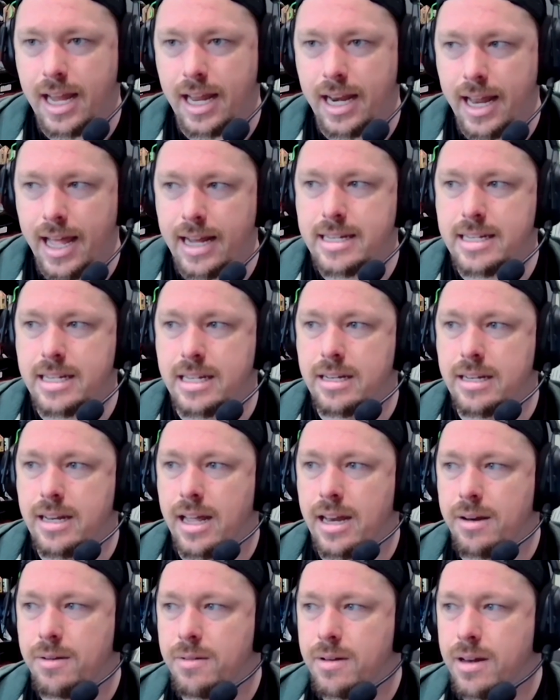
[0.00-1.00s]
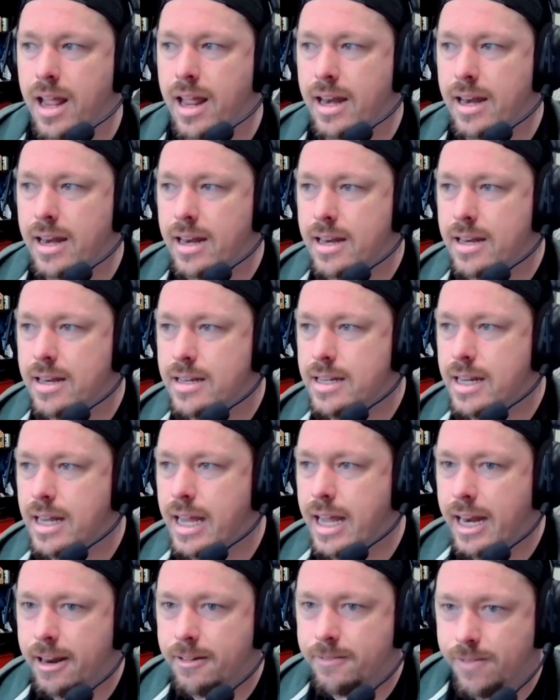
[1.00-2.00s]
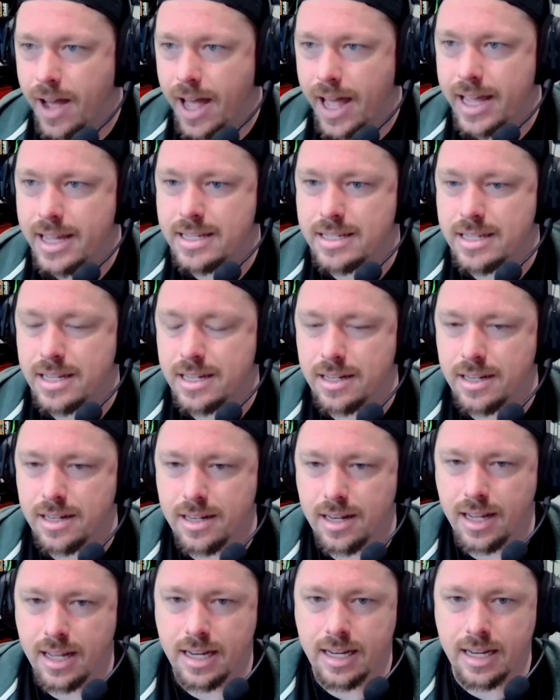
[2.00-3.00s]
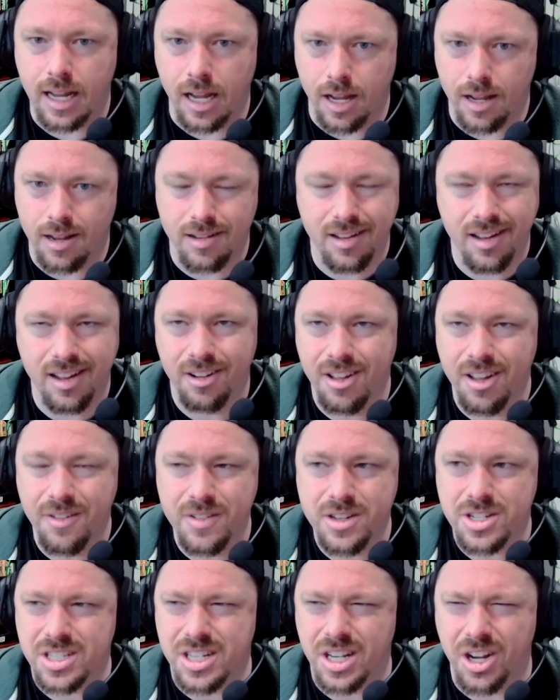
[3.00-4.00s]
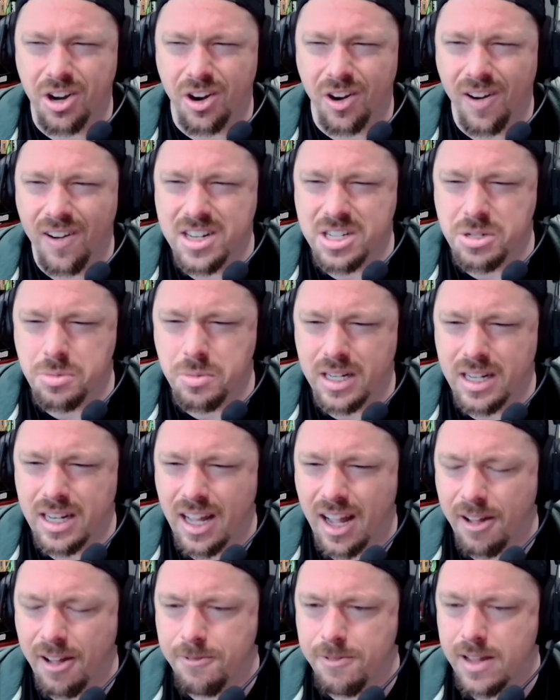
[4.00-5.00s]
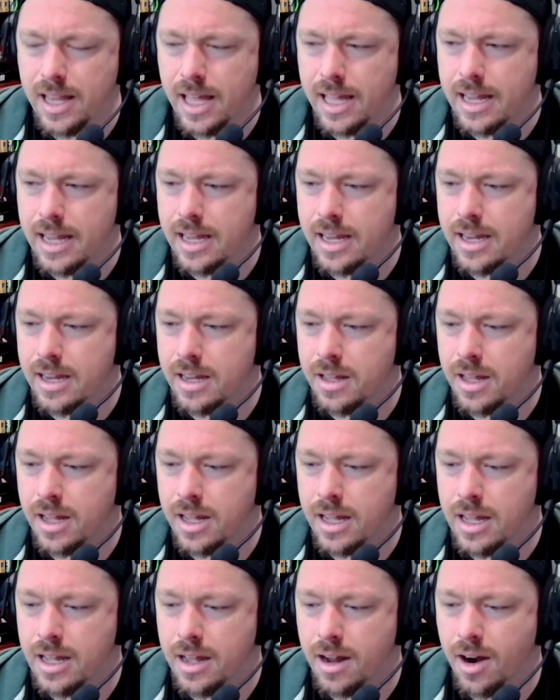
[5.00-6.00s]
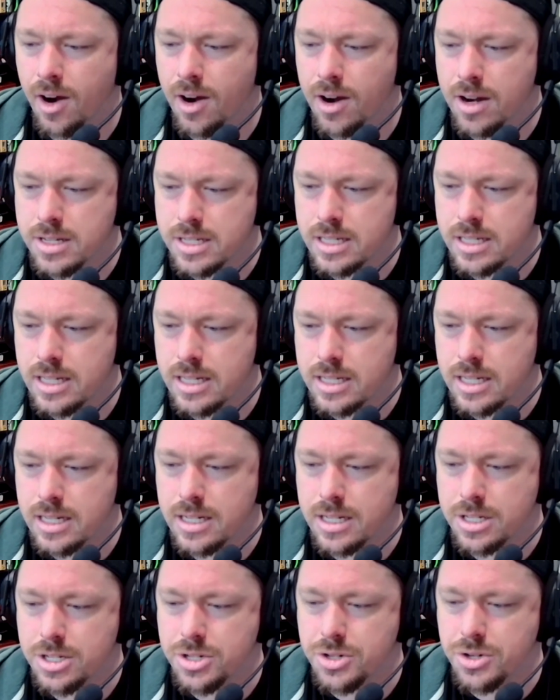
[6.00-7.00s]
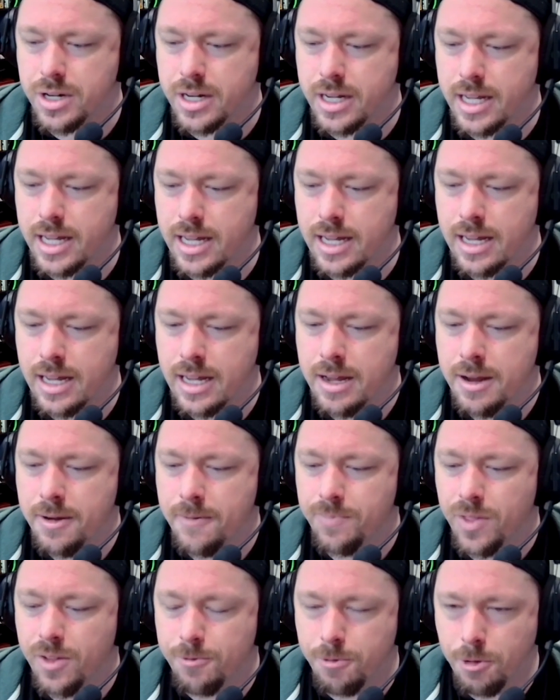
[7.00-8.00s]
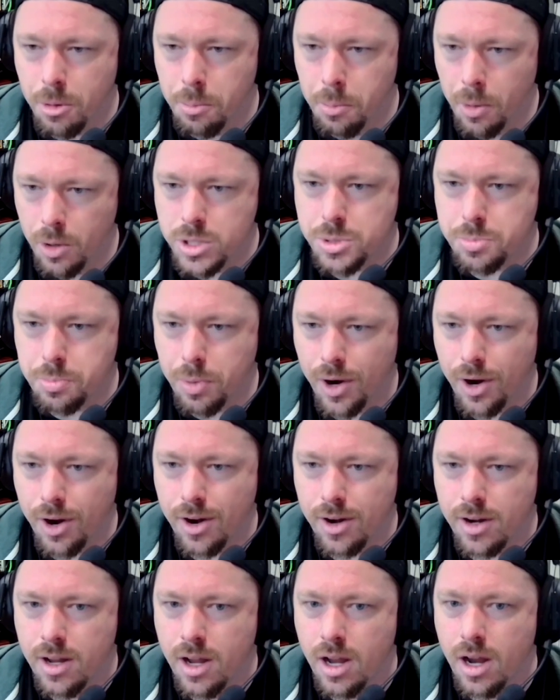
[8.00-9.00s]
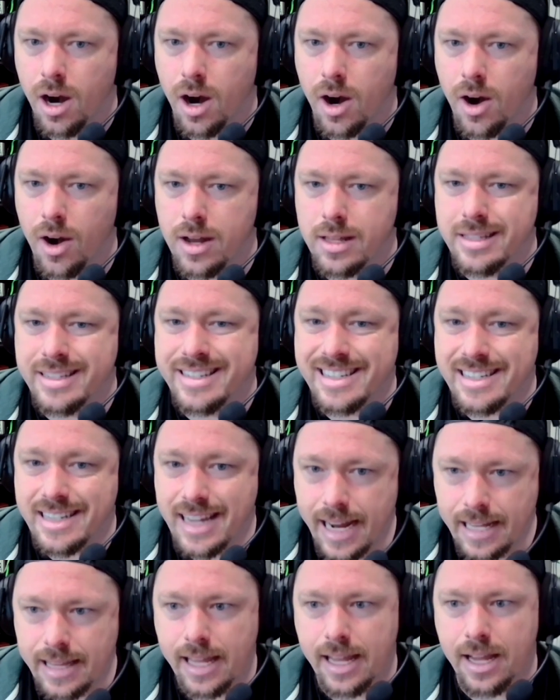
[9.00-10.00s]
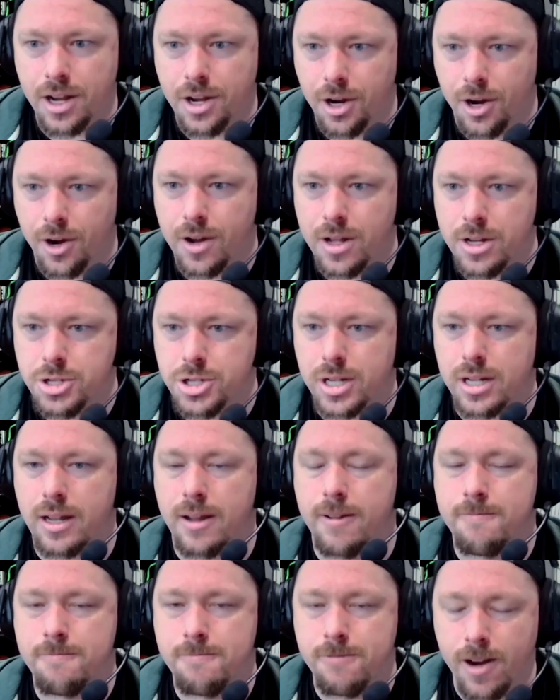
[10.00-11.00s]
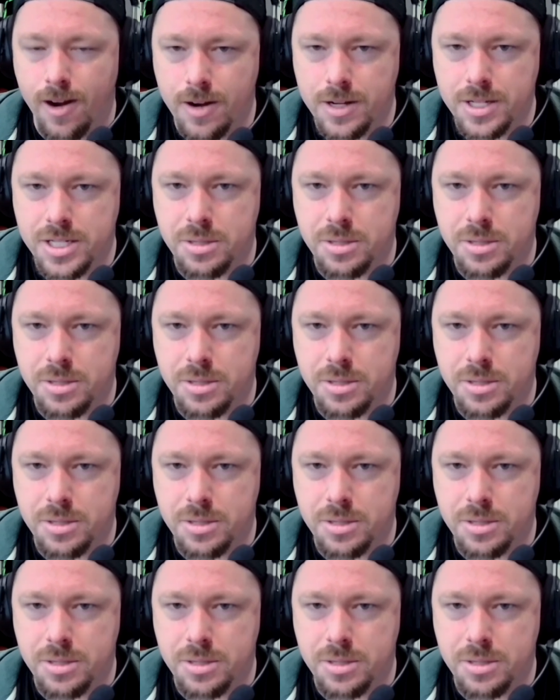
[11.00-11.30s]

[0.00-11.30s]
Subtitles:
connect and get advice and even just encouragement. I feel like artists in this industry, for the most part, are insanely encouraging, very